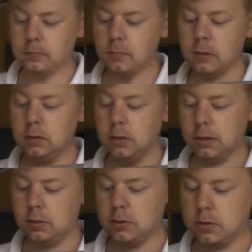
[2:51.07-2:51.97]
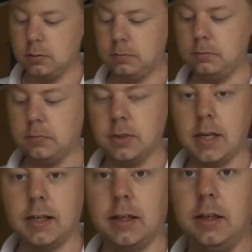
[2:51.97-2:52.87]
I got some
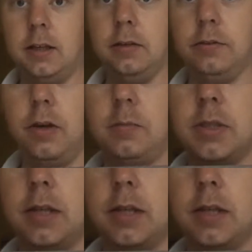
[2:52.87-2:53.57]
Zaki foam safe